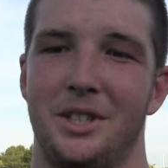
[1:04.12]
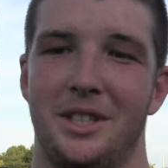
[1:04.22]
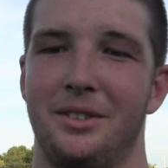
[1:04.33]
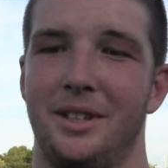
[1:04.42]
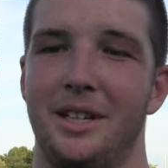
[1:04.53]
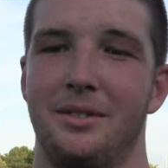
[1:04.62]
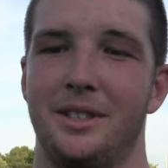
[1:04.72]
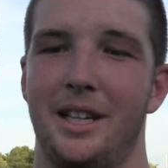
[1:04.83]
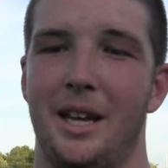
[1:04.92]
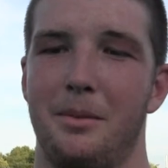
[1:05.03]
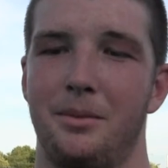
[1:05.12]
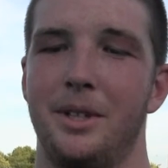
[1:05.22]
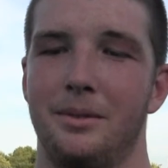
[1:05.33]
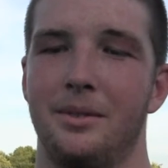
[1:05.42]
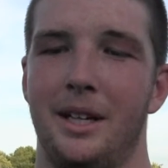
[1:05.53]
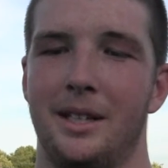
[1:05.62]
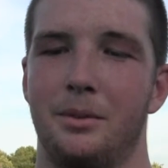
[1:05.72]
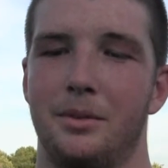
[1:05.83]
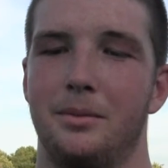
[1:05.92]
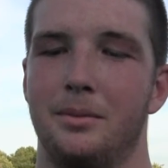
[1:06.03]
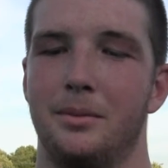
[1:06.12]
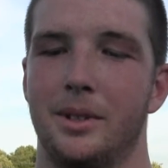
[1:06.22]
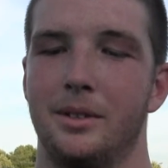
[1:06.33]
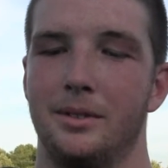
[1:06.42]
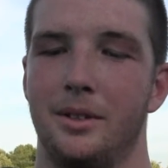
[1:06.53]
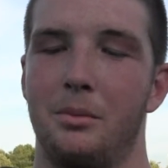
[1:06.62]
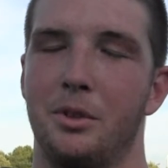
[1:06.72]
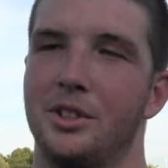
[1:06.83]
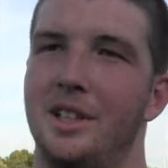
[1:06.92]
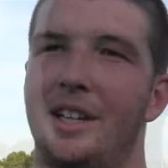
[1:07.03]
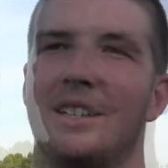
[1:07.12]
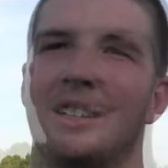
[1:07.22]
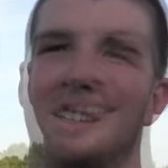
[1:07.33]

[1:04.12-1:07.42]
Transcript: just getting ready for the game, and I think we're almost there.